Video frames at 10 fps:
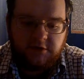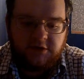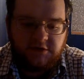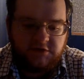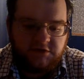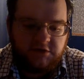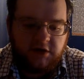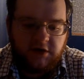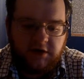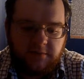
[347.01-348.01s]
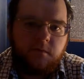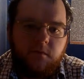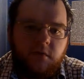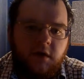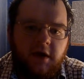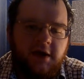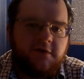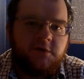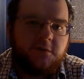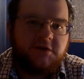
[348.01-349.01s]
Now, since any
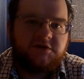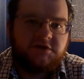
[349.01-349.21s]
of the ones